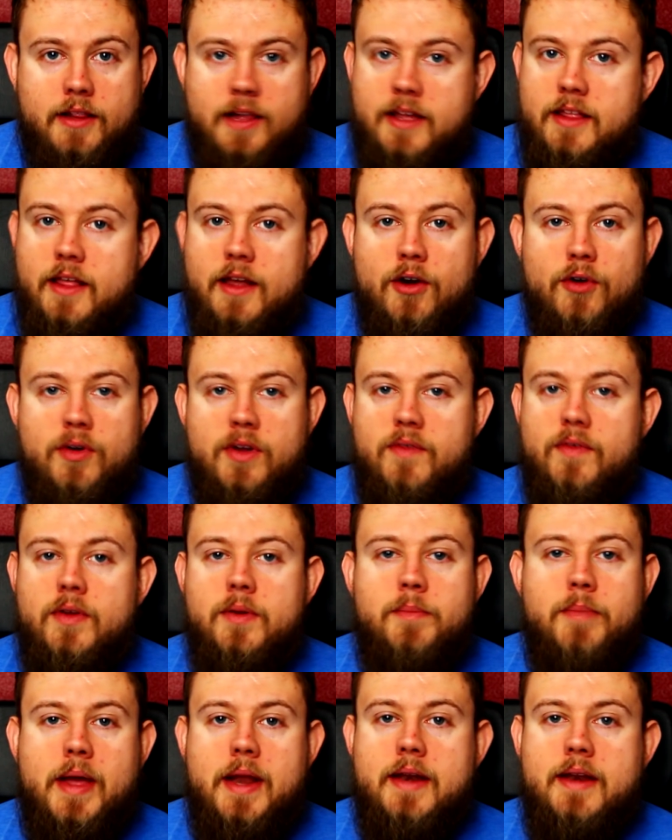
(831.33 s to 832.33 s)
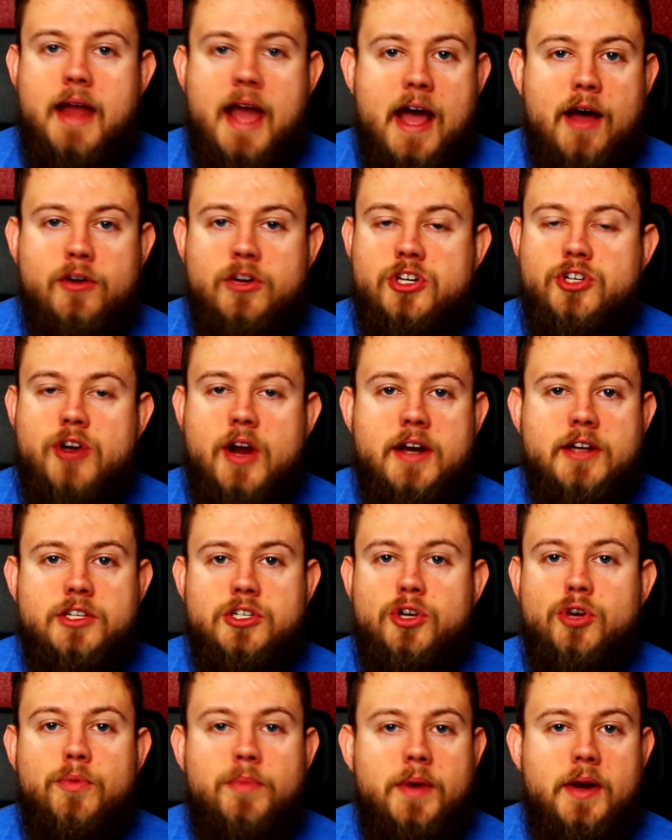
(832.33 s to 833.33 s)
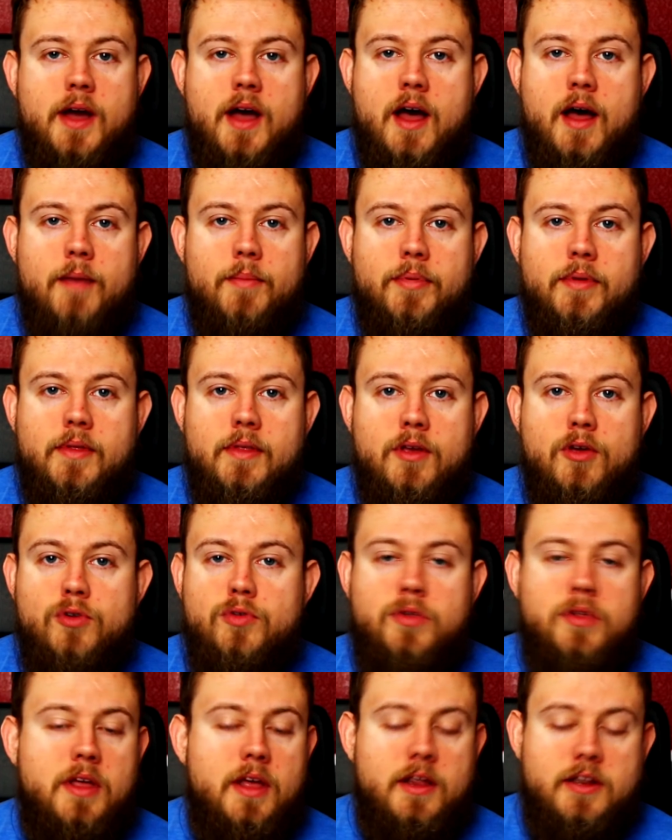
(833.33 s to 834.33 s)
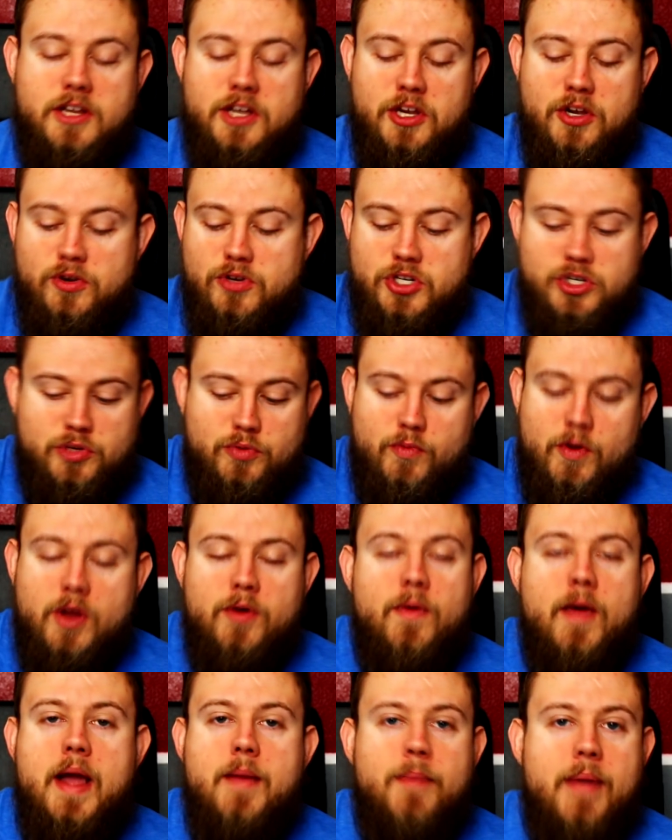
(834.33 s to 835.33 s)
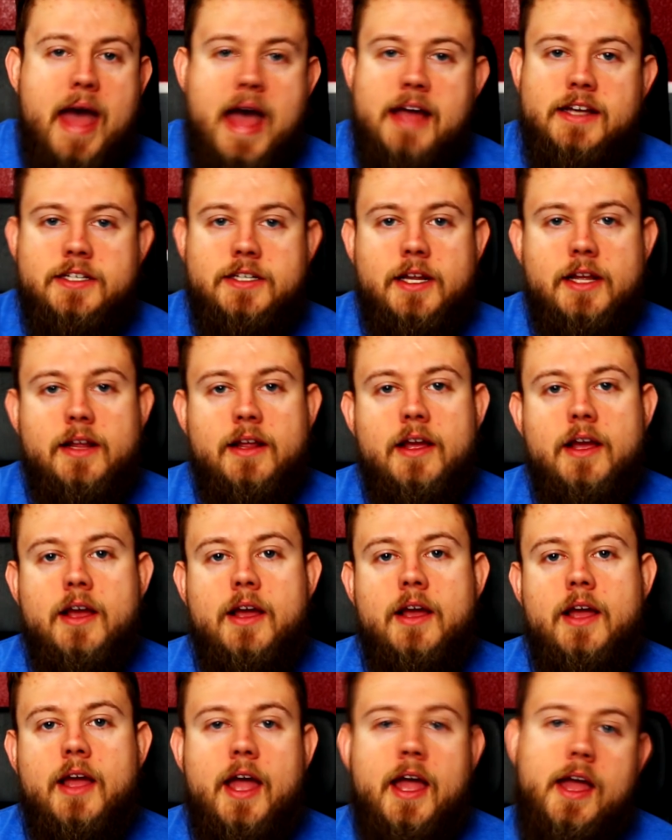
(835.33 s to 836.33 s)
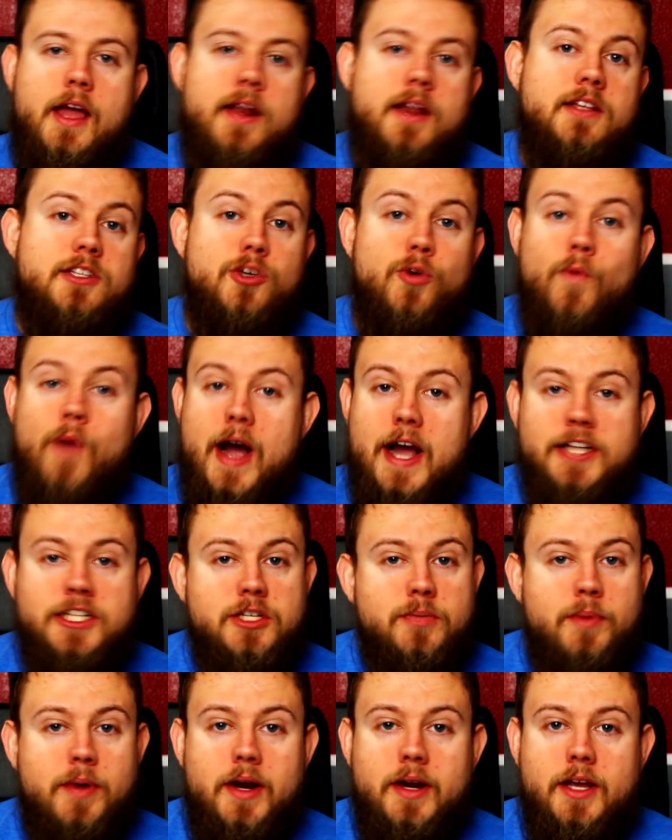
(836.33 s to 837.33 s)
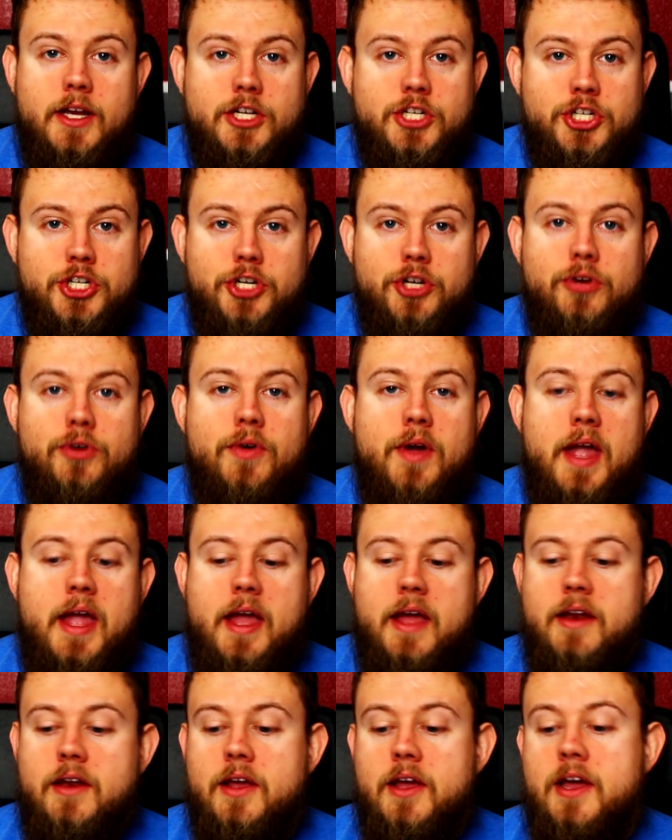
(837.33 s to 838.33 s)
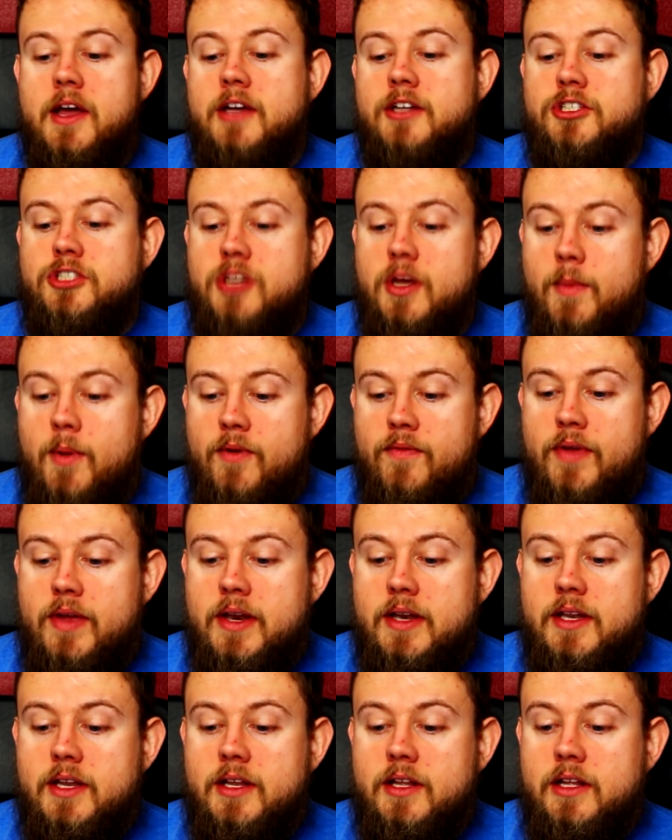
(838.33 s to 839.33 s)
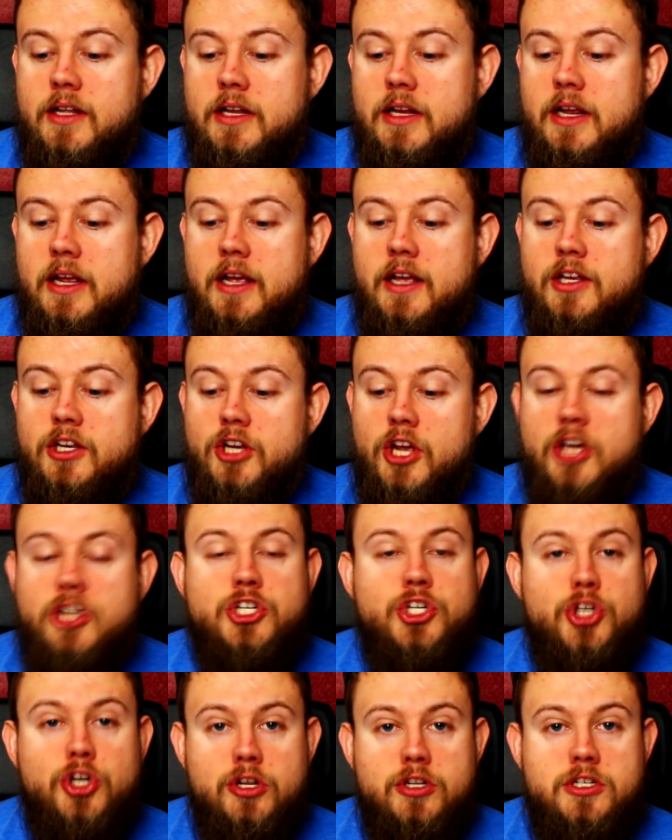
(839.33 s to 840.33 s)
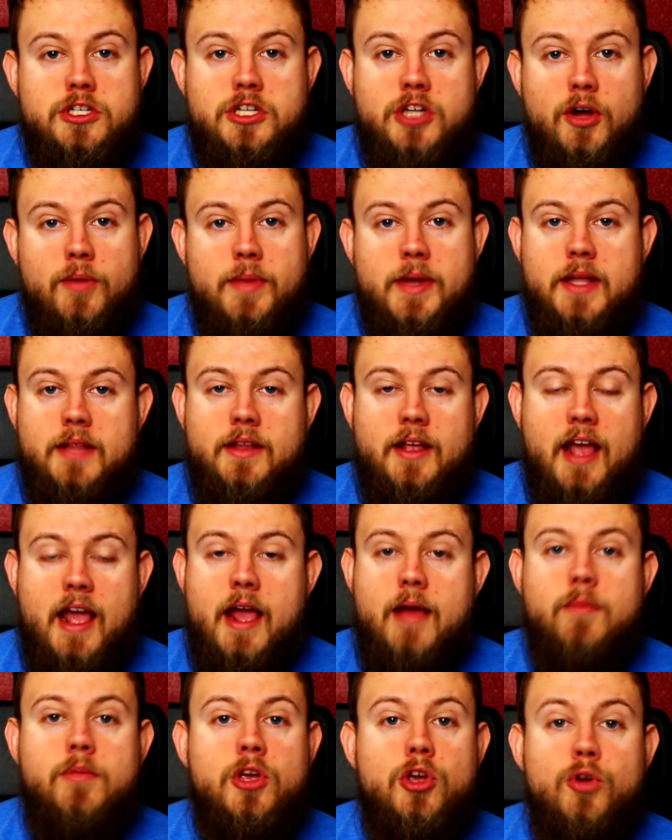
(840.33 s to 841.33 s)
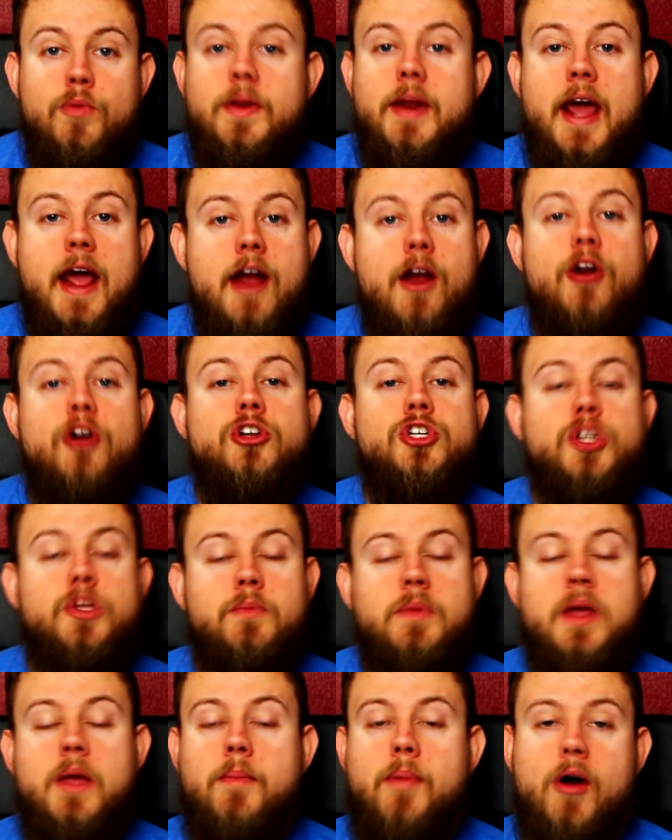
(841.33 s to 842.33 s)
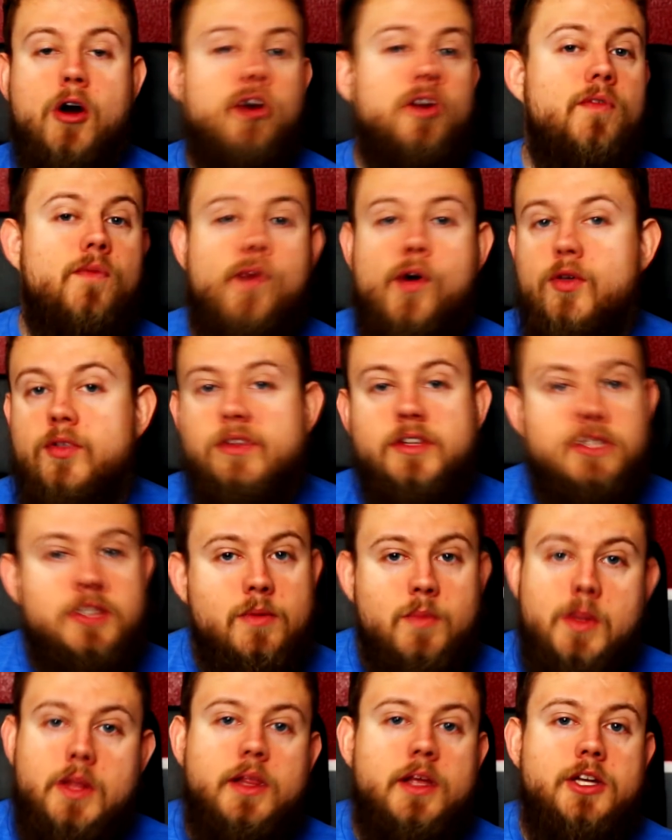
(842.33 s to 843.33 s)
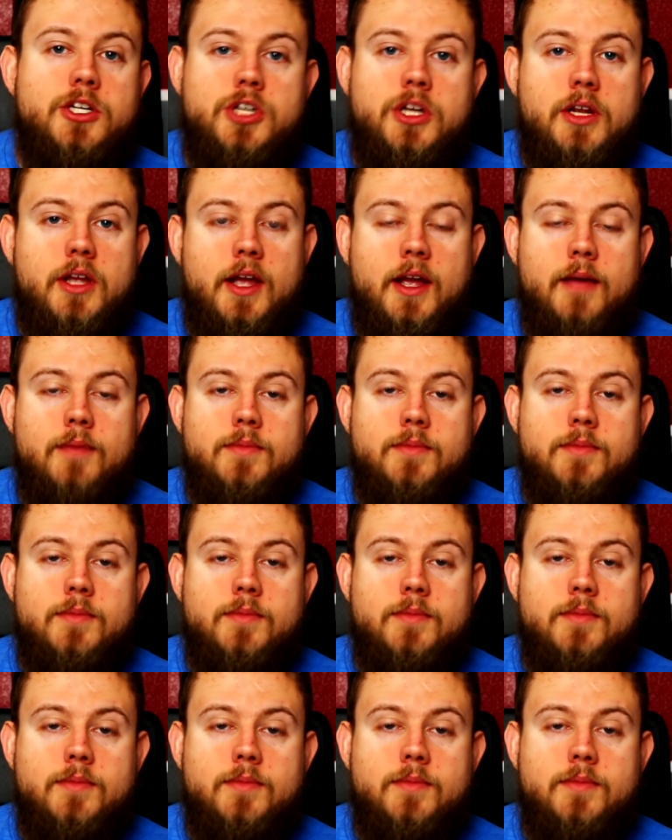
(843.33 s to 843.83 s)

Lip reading: Like they don't even bend down to try to scoop it up. You just run right past it, and it's a widespread issue, and some of it should still be in the game. Human error should be a part of all these simulation